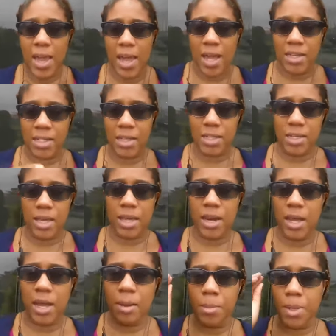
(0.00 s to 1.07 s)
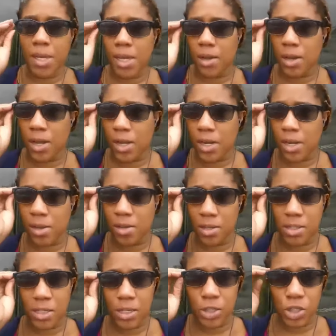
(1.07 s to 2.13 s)
I said, I'm here at the car
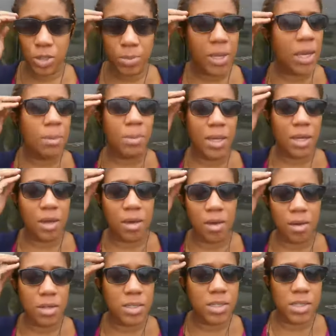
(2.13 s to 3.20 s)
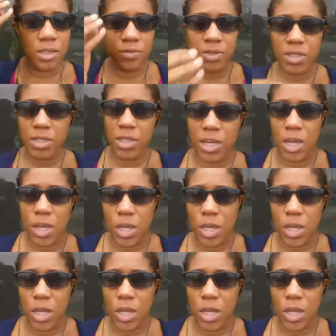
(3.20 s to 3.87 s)
dealership getting my car serviced